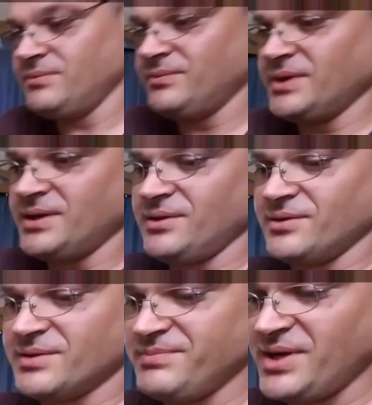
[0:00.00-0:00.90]
One
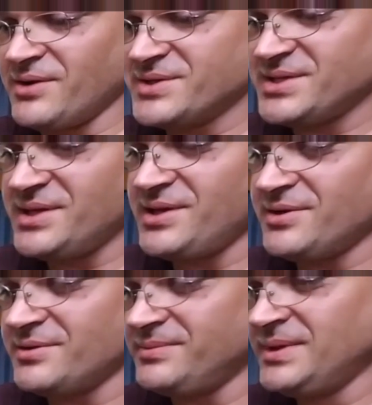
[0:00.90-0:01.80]
other comparison
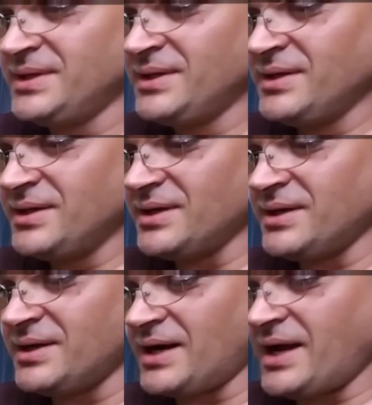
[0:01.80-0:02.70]
here,
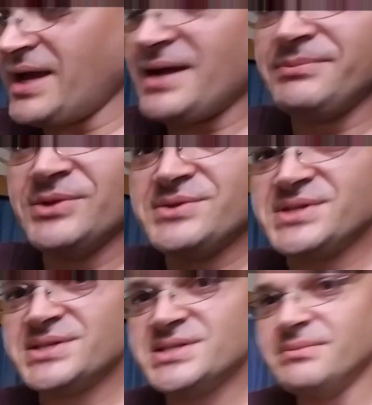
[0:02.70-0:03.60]
I am
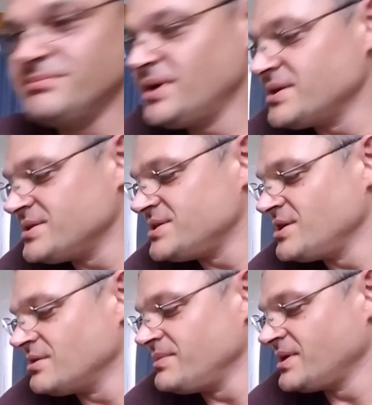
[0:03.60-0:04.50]
losing some buttons
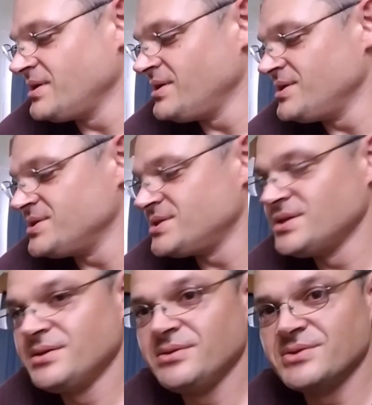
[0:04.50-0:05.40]
here
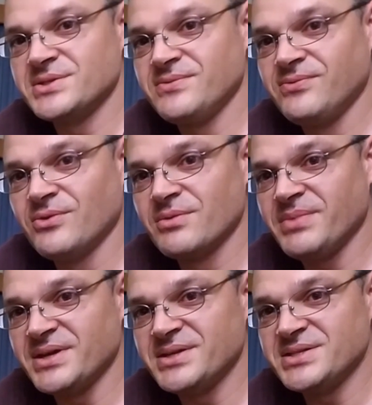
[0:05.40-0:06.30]
because there's 4
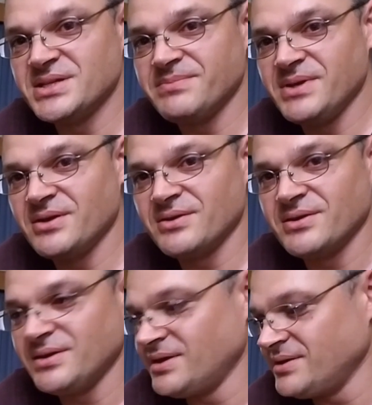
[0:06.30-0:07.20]
buttons up
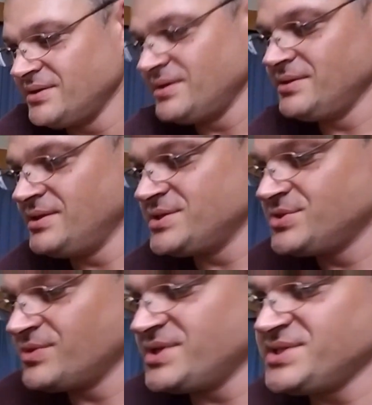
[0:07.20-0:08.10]
here on this
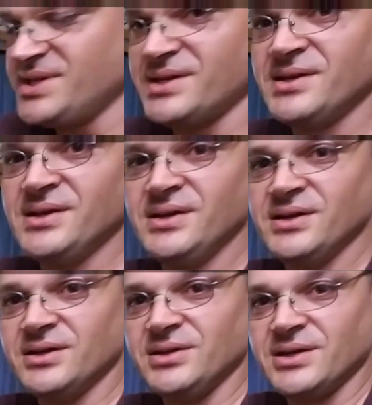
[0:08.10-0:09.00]
joystick
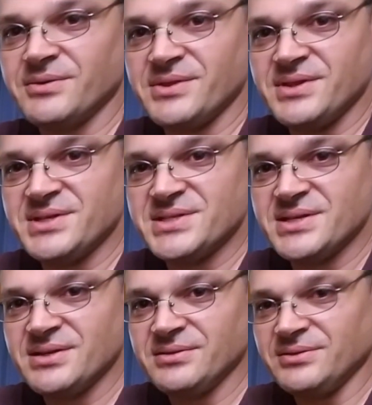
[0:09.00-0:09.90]
along with this
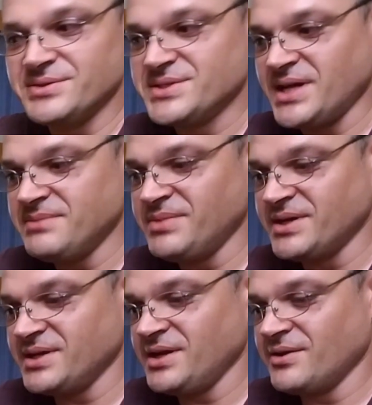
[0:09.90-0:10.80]
little side
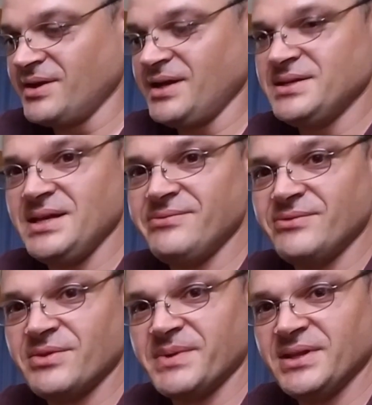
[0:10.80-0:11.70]
button here, and
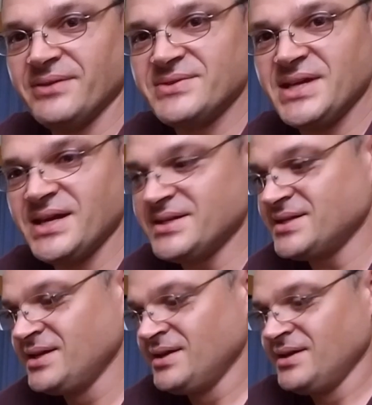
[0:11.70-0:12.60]
even with my left
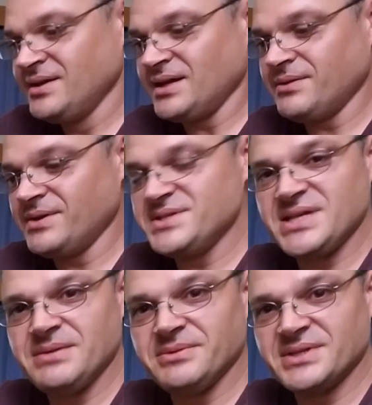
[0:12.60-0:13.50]
hand I was
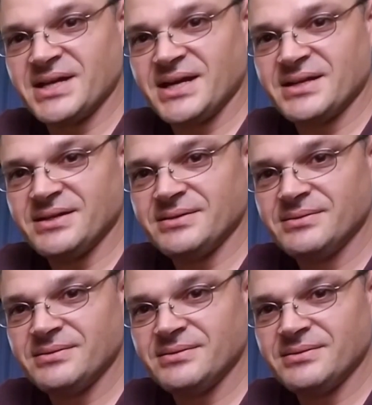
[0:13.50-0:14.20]
able to kind of